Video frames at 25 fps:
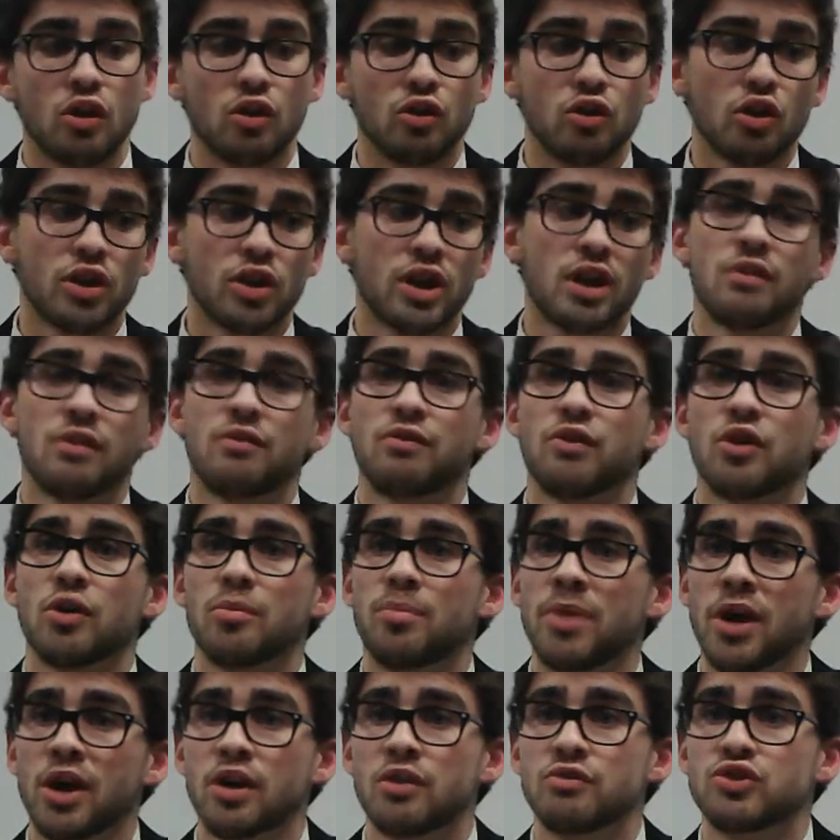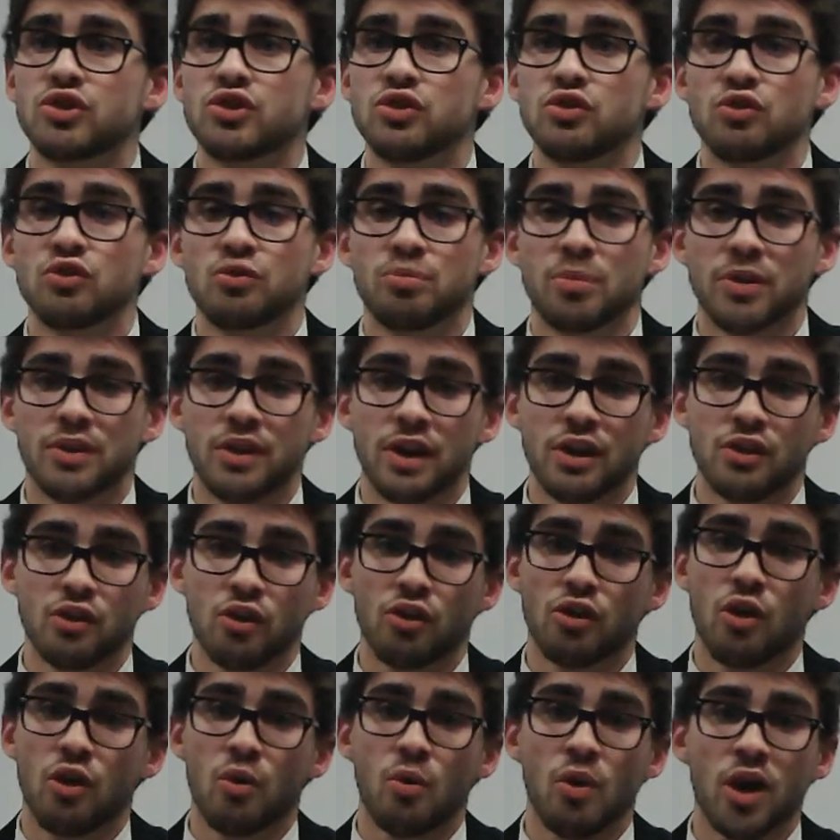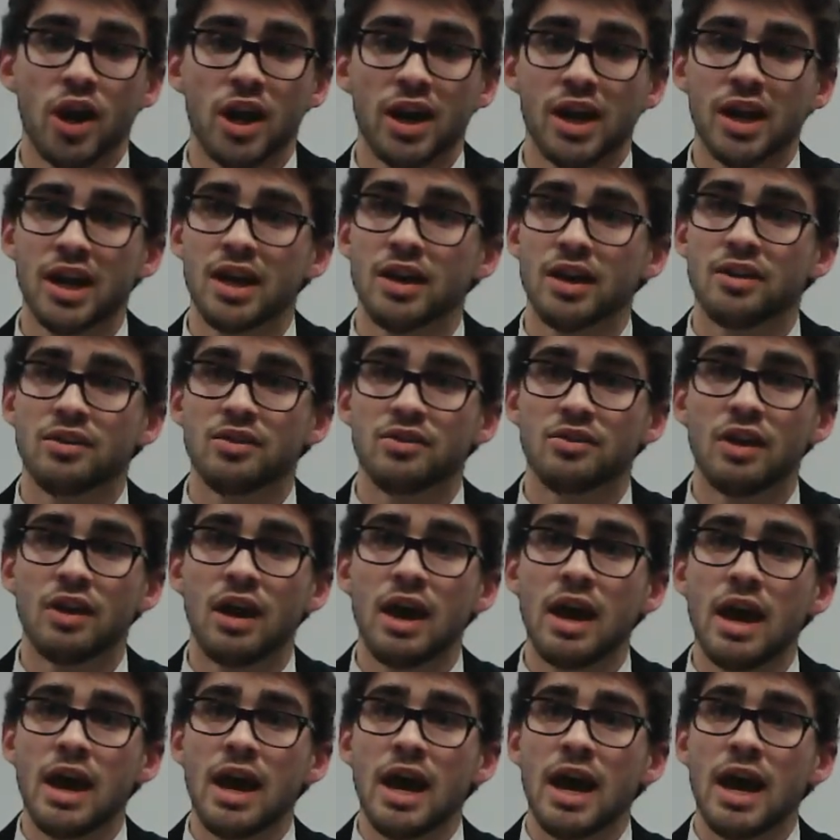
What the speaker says: looking for a pair of shoes, but they don't know what it is.